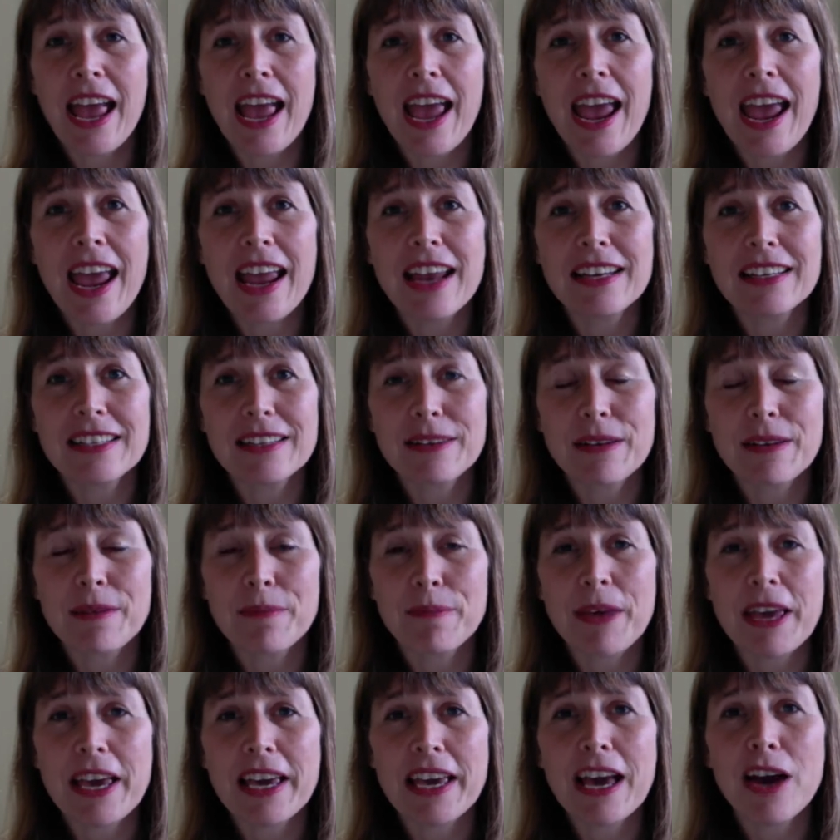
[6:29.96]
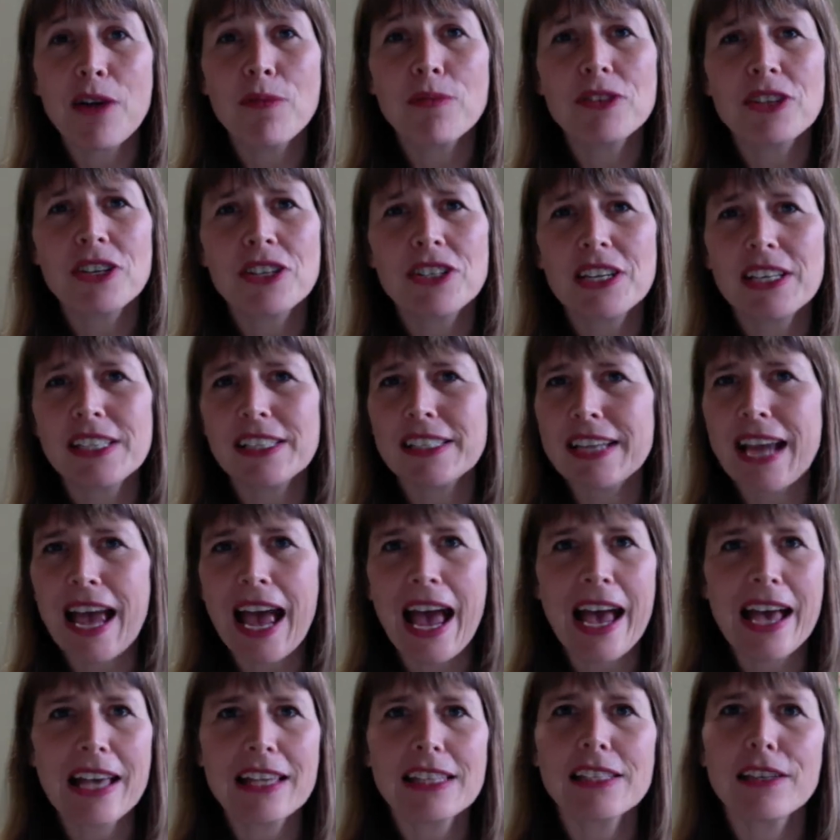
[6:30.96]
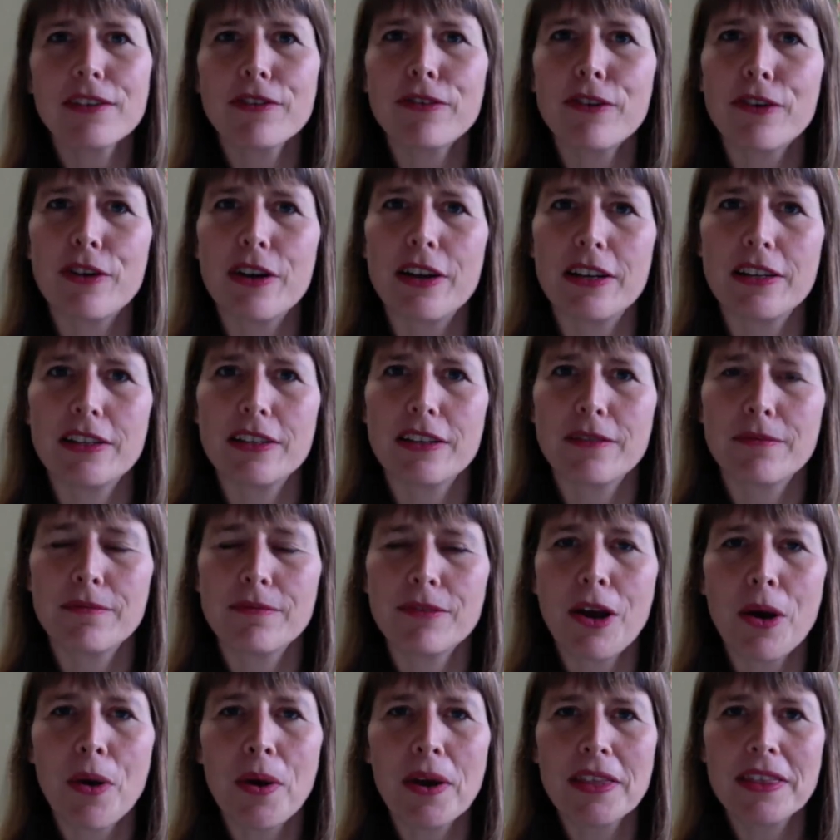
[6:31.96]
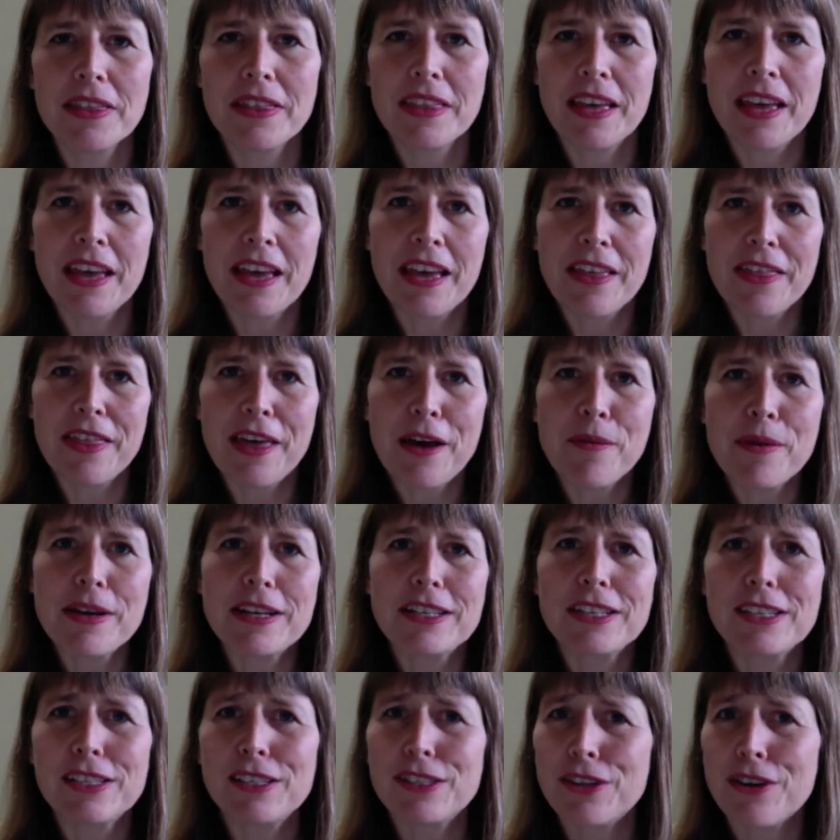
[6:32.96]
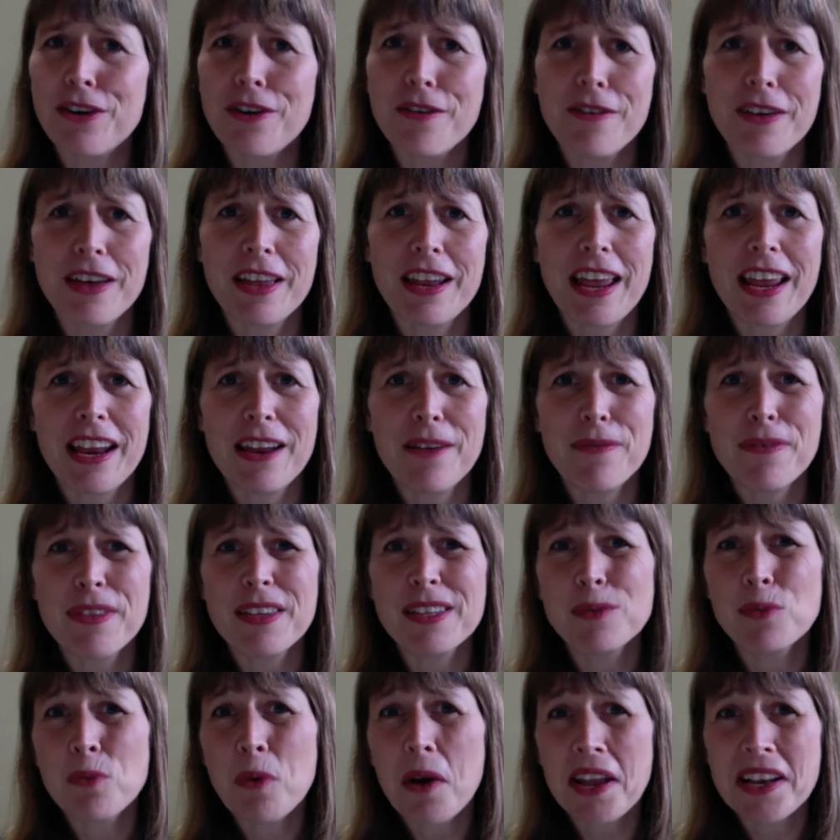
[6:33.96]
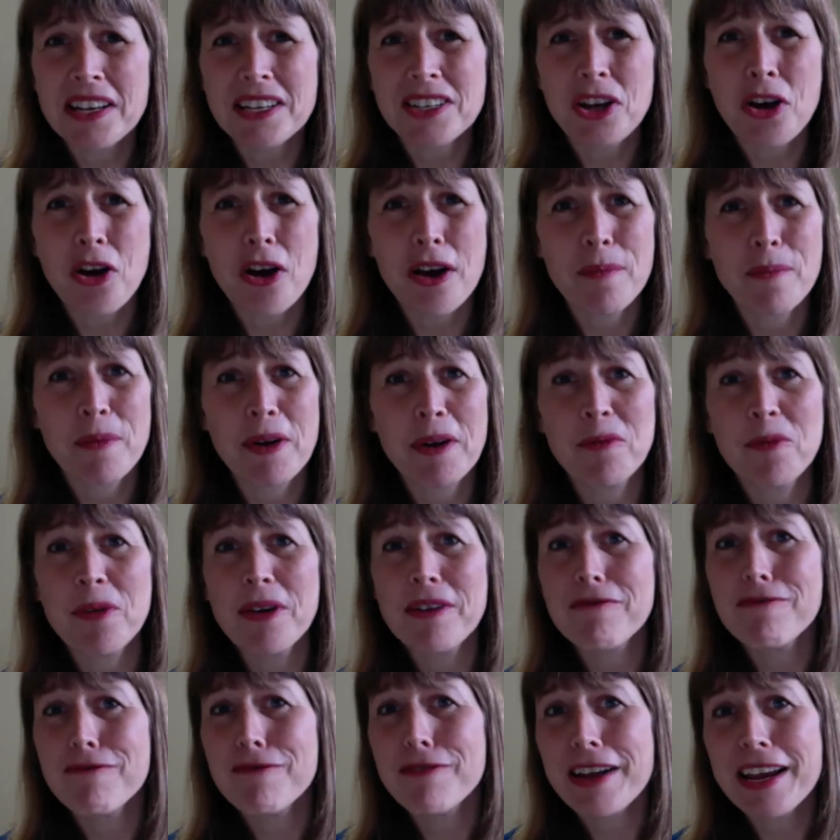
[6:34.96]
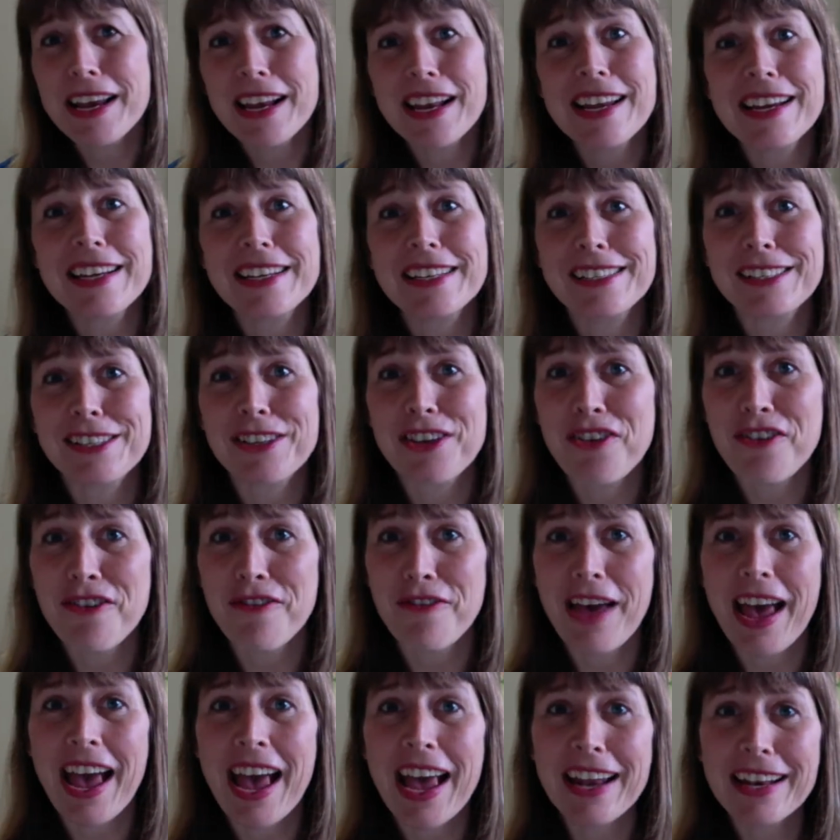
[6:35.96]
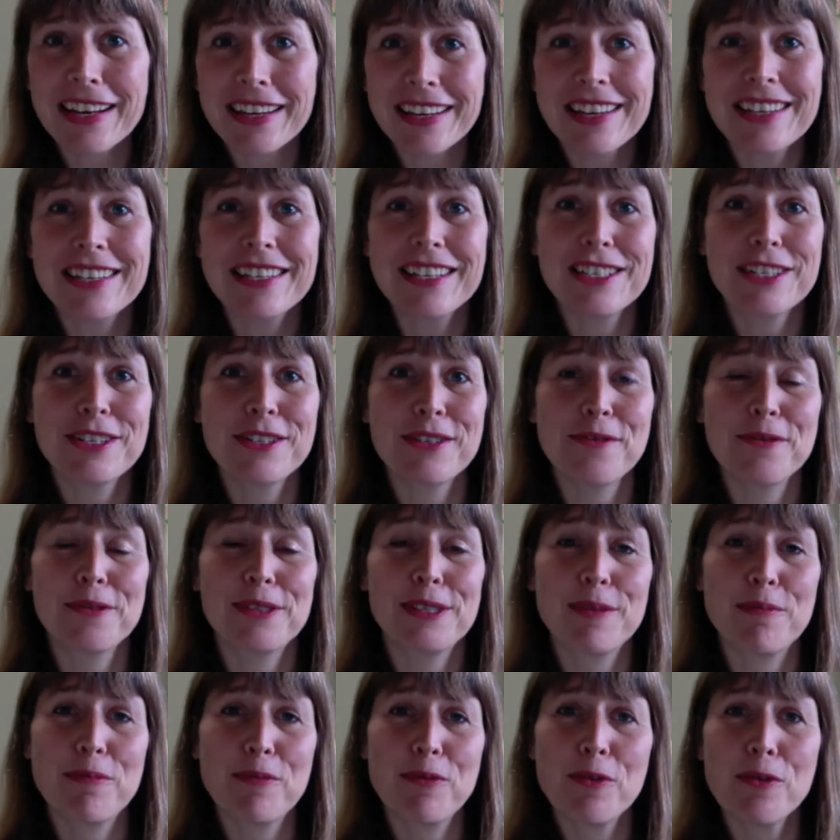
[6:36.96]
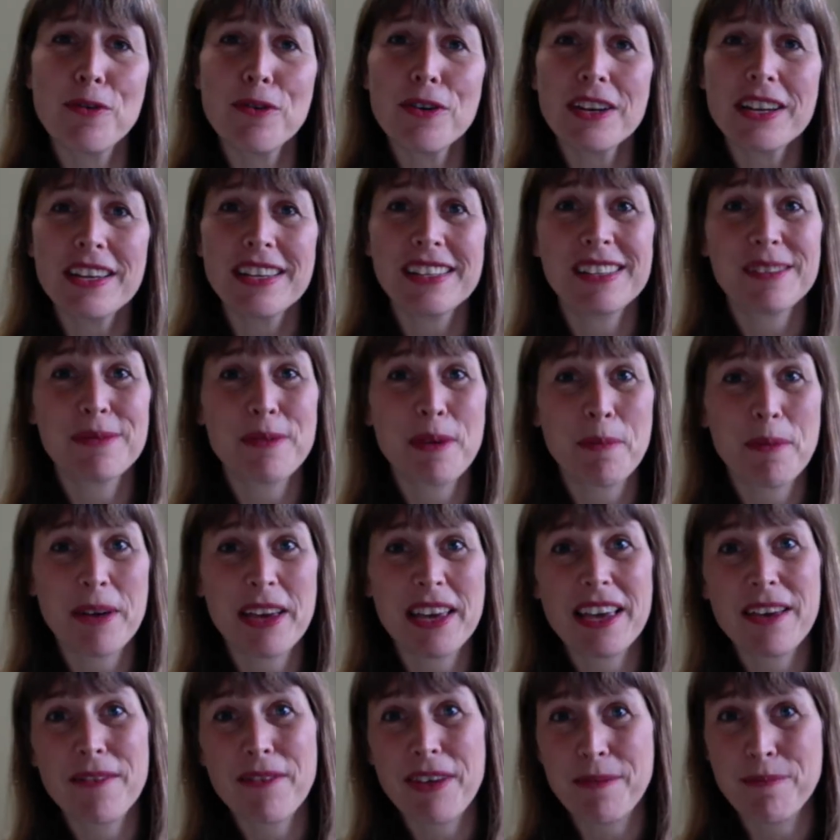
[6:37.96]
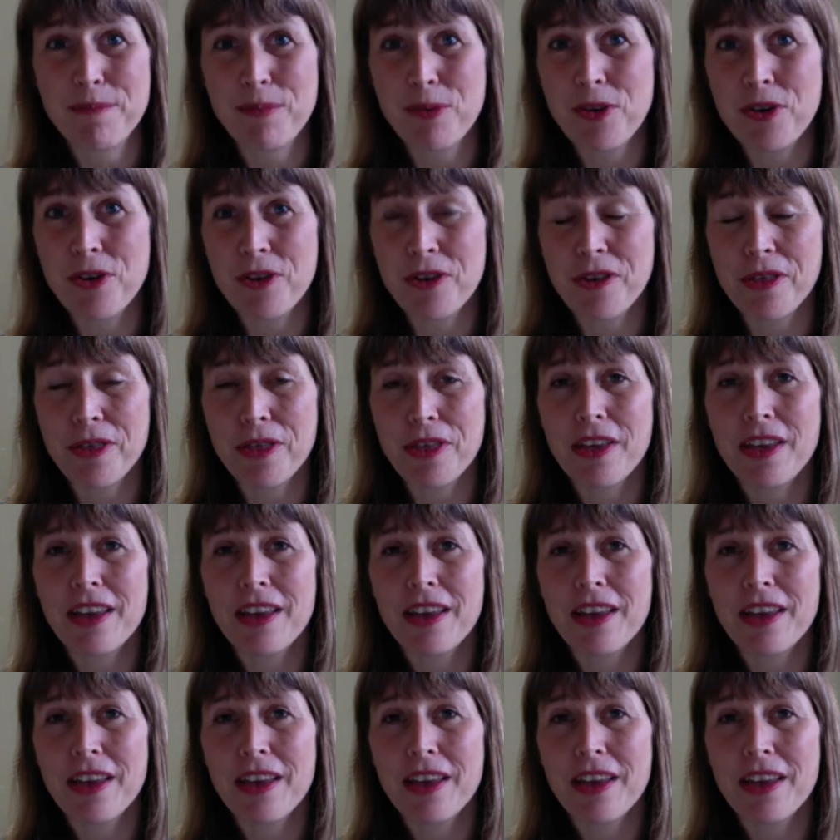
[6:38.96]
and being able to just ask for it, knowing that we deserve it. And if there's one time when we really deserve unconditional support, it's when we're giving birth.